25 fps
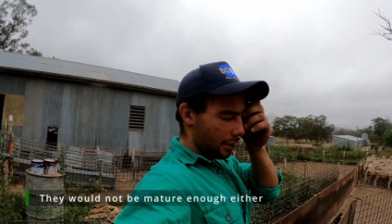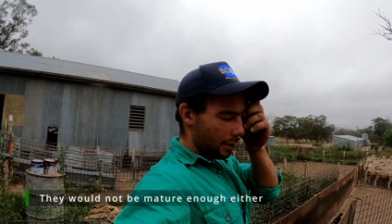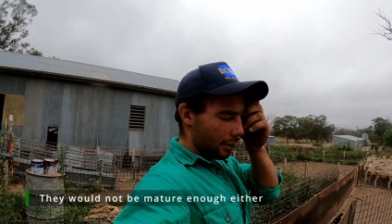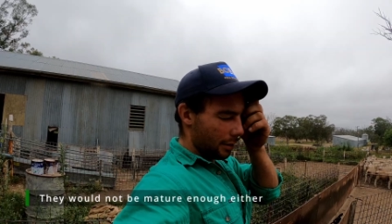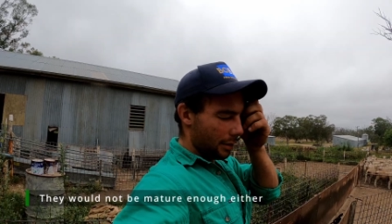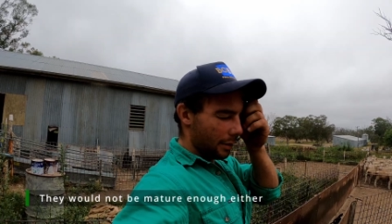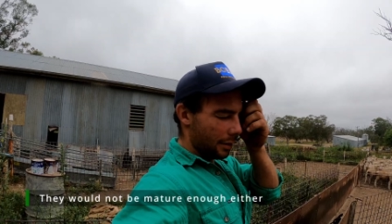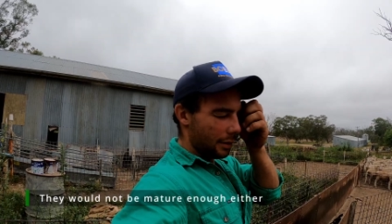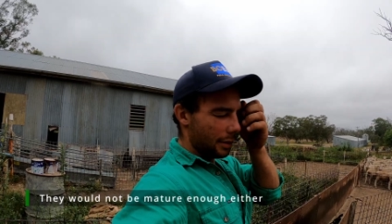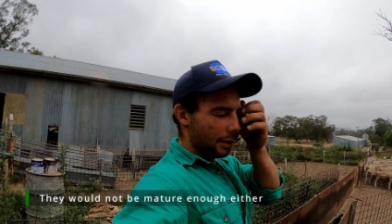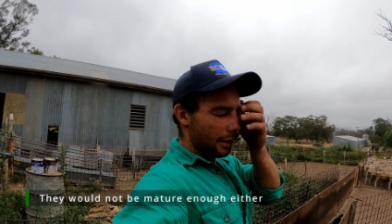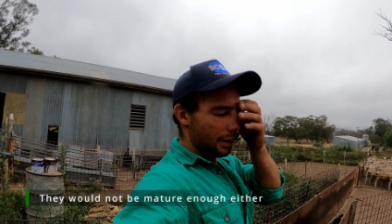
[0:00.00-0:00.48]

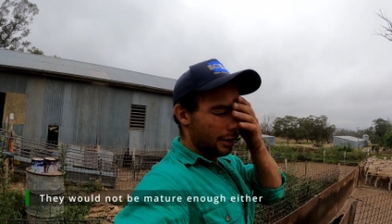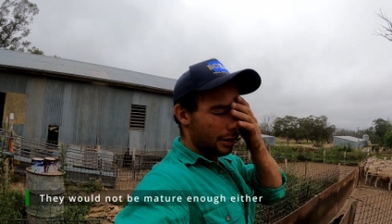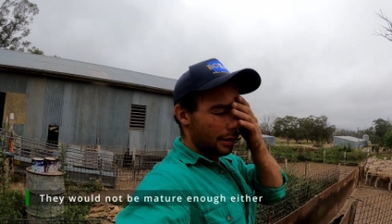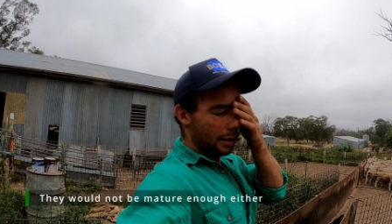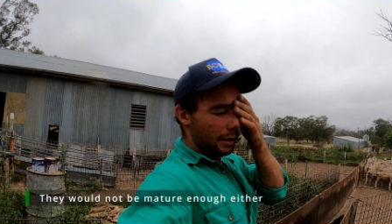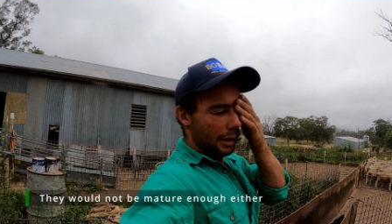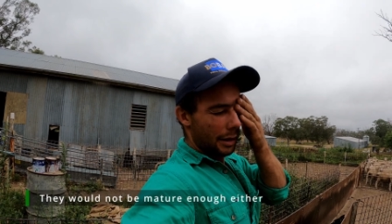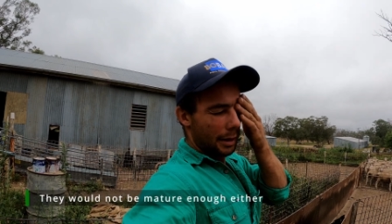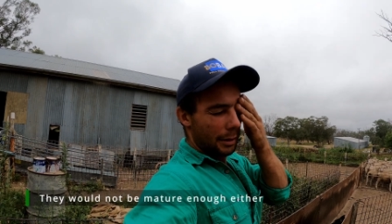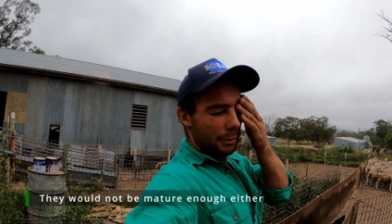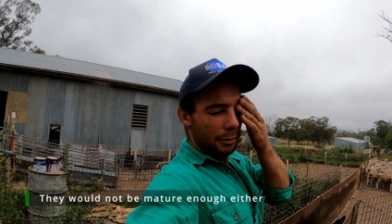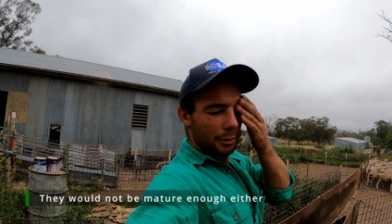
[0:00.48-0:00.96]
So they
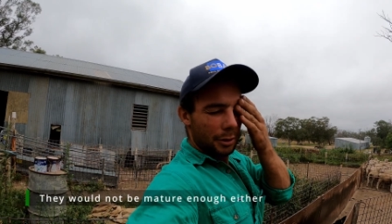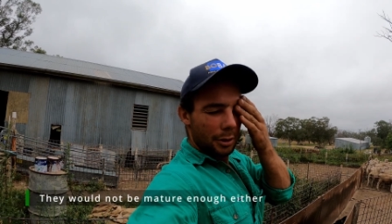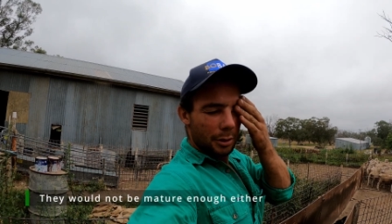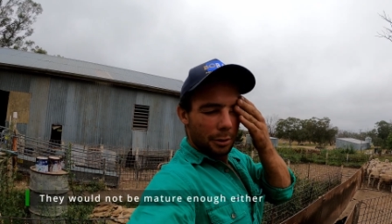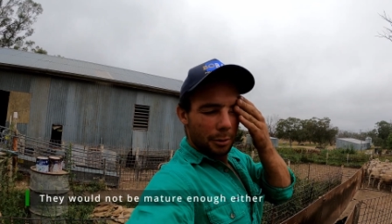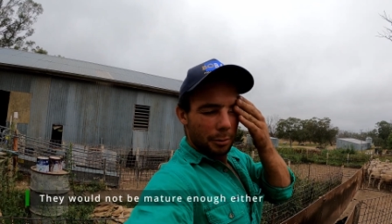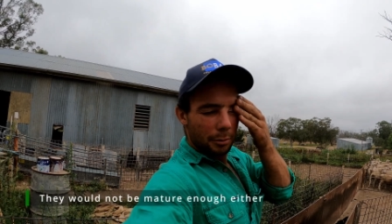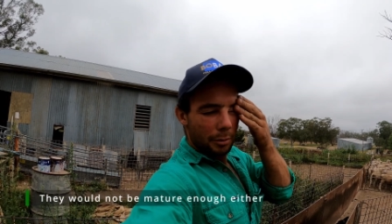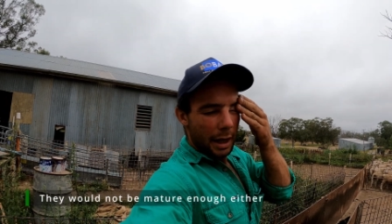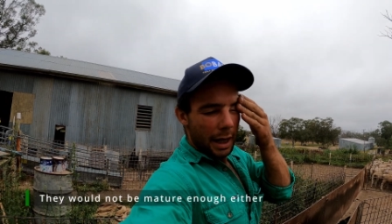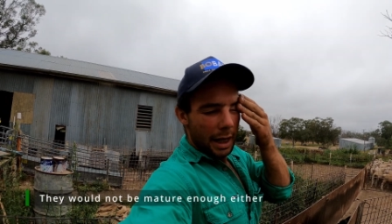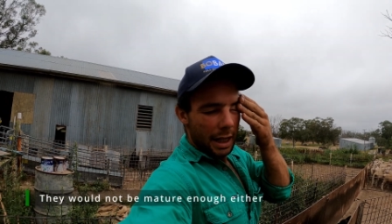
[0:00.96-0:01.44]

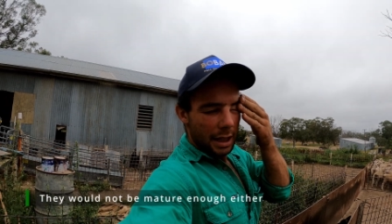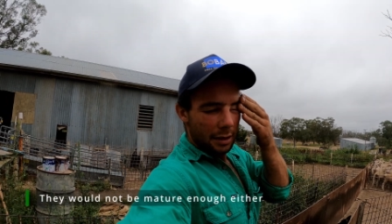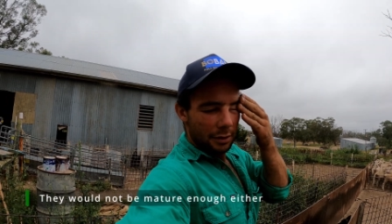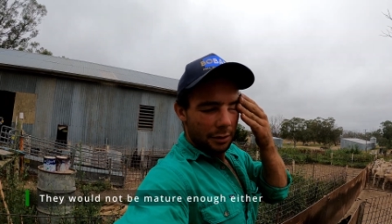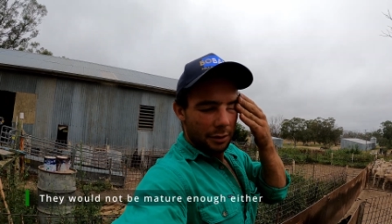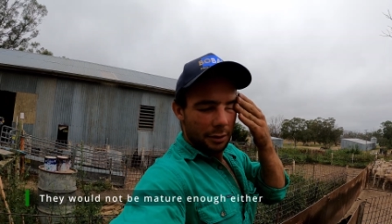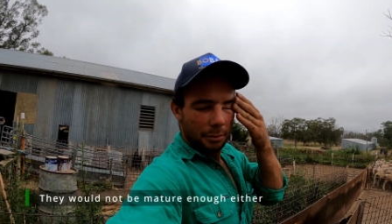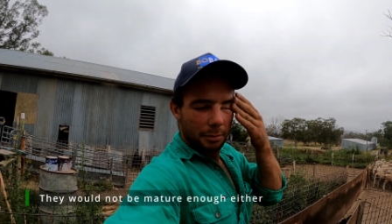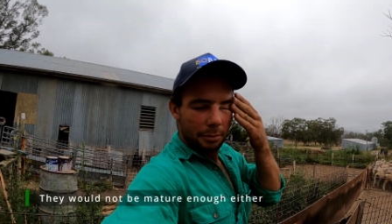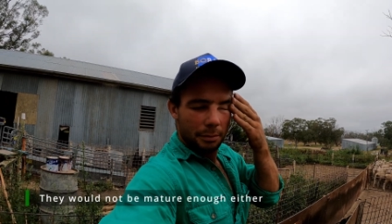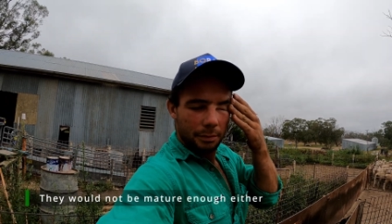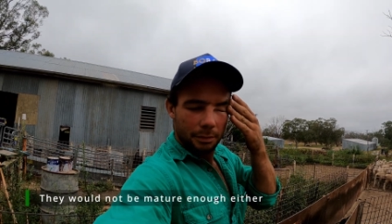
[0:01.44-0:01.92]
sort of range
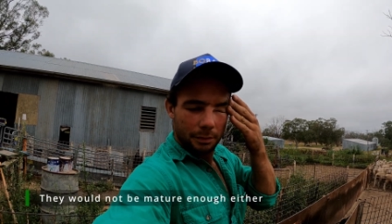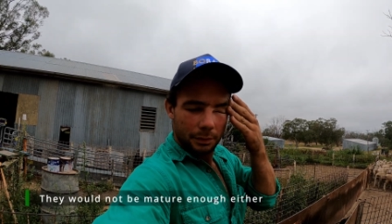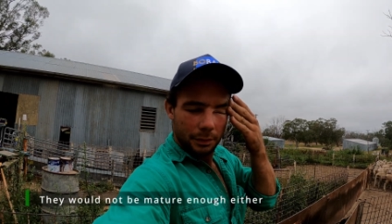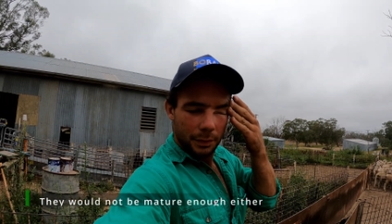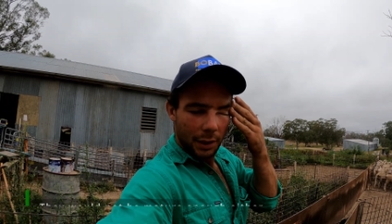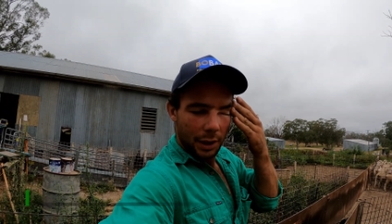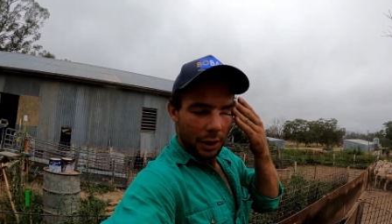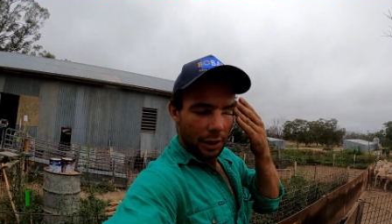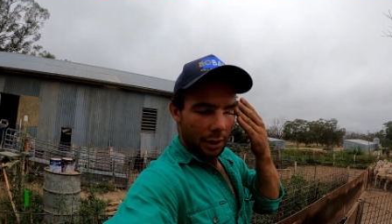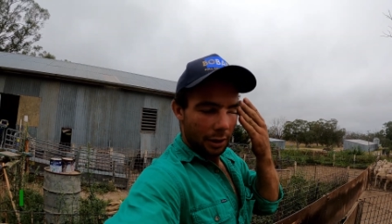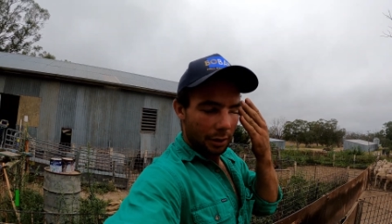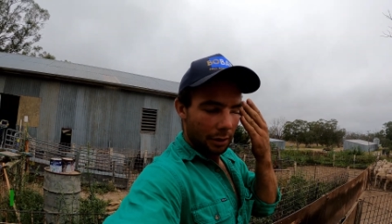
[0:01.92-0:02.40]
from,
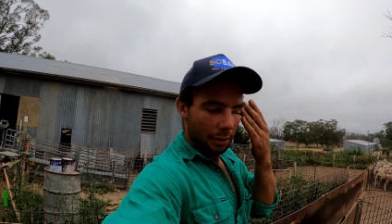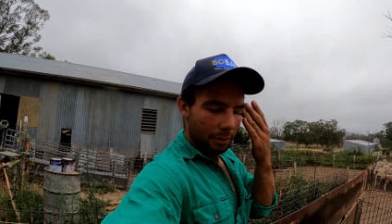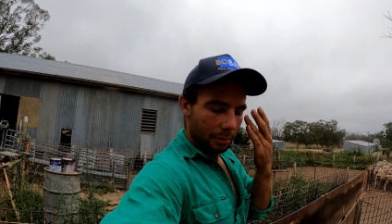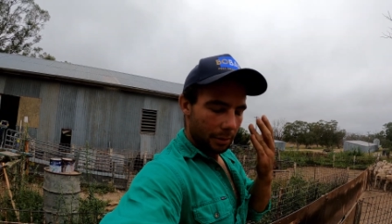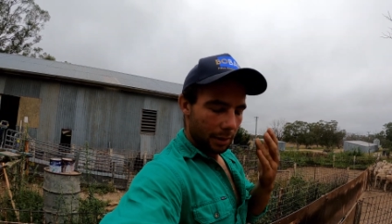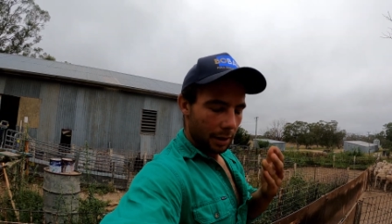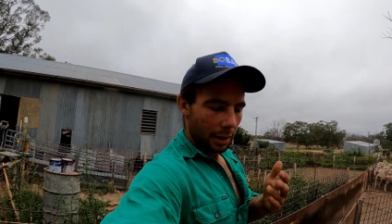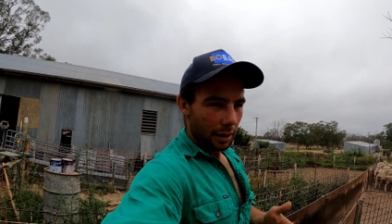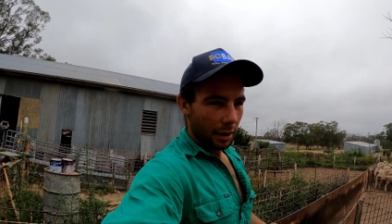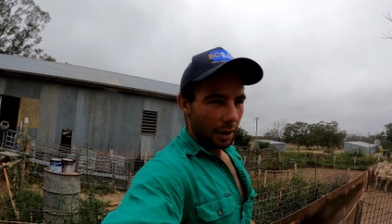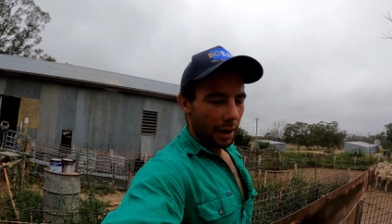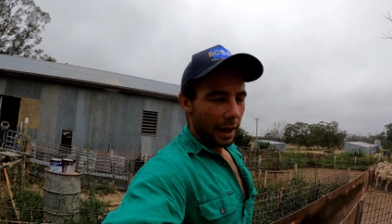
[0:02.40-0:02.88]
you know,
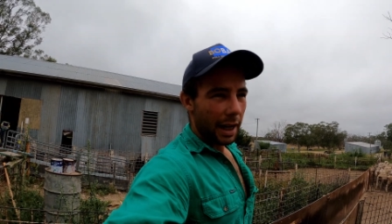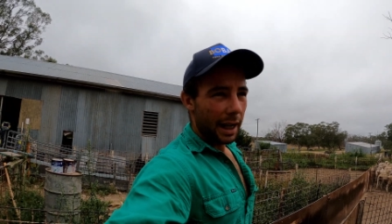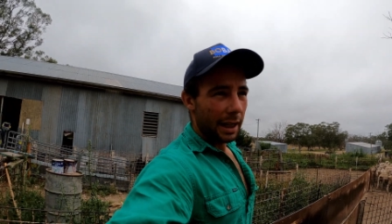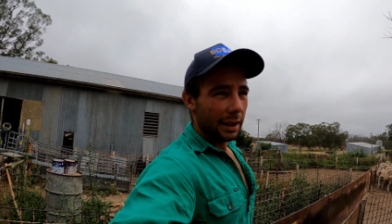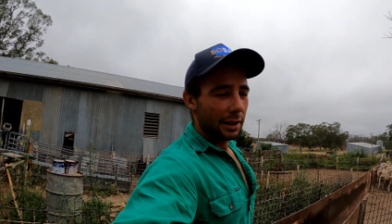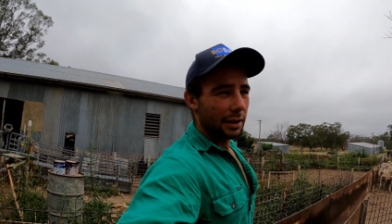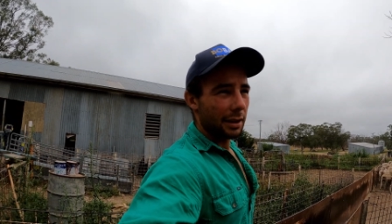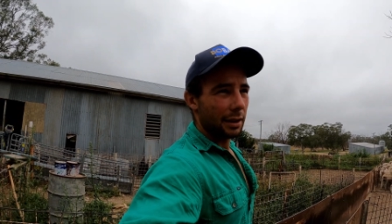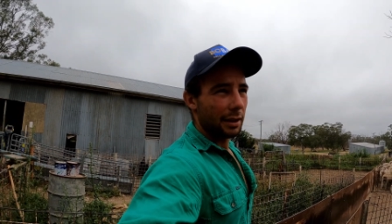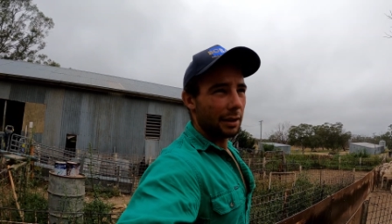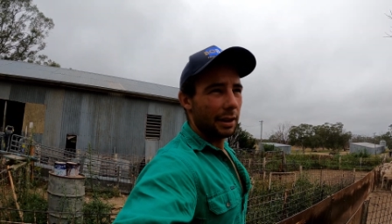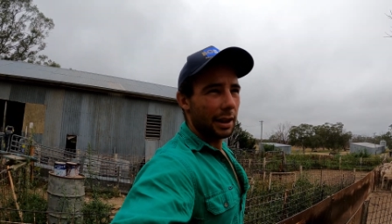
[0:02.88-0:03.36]

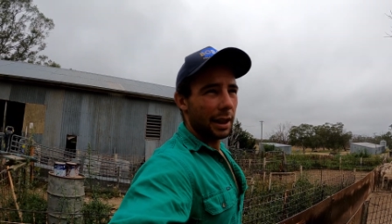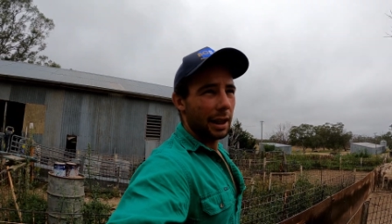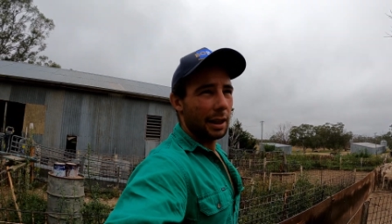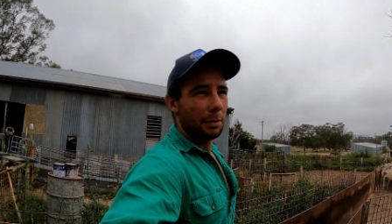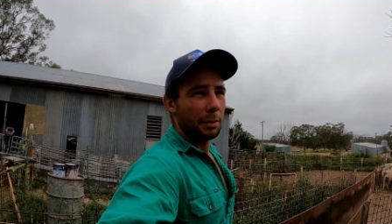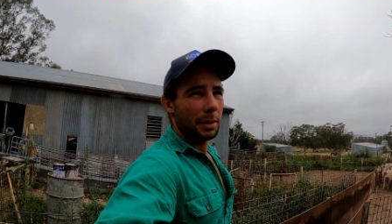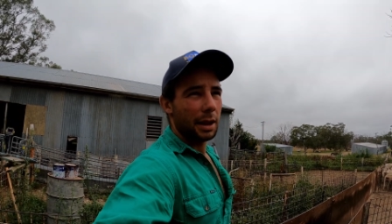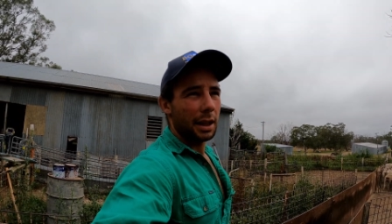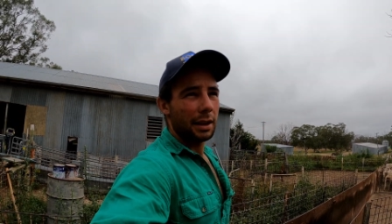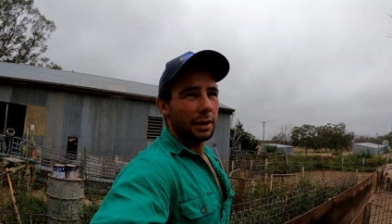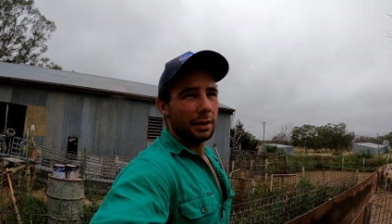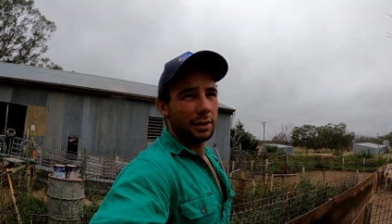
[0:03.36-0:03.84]
8 to
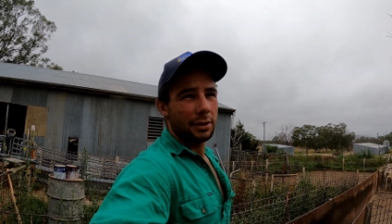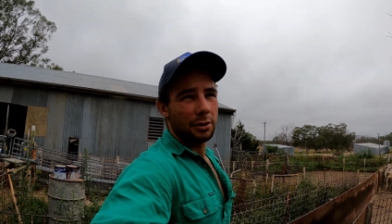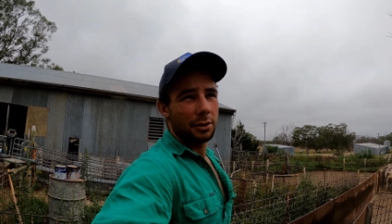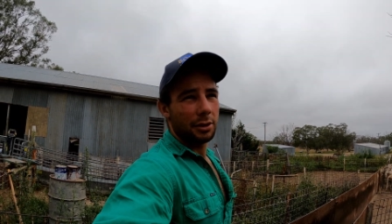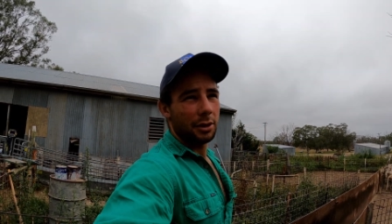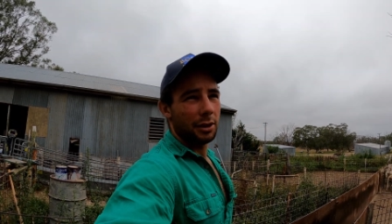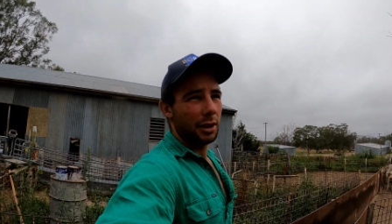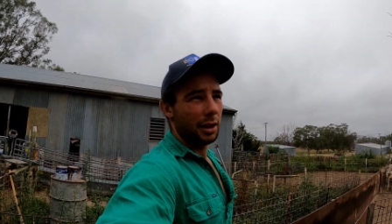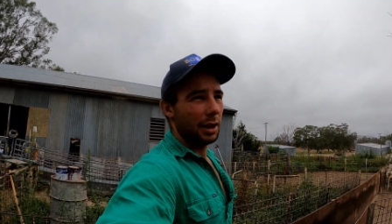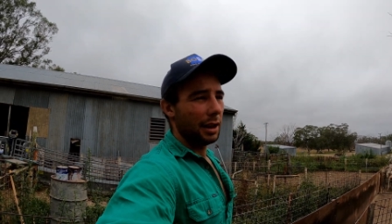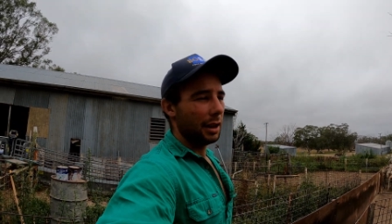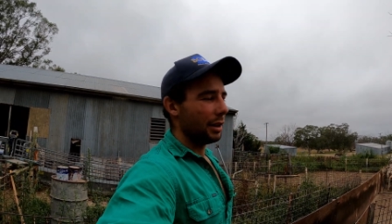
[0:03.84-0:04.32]
10 months
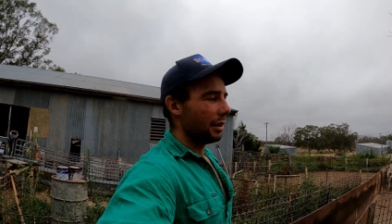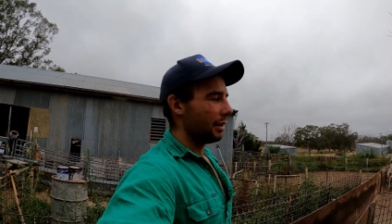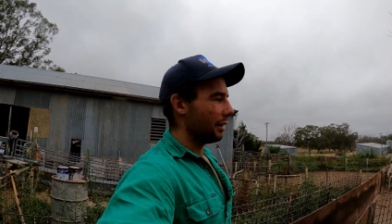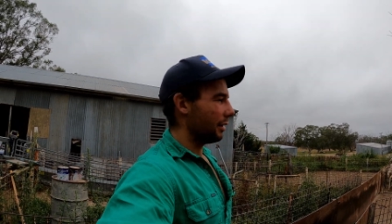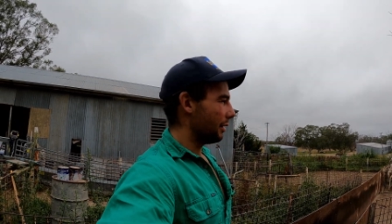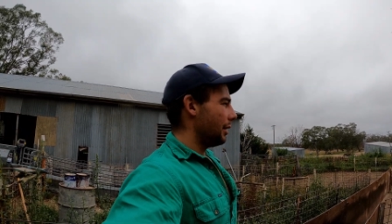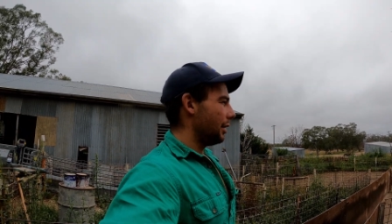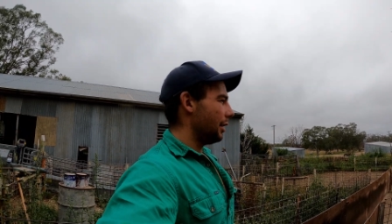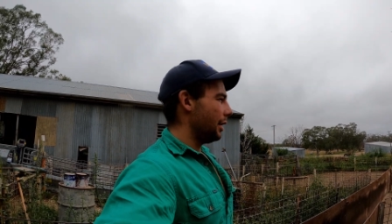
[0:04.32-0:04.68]
sort of thing.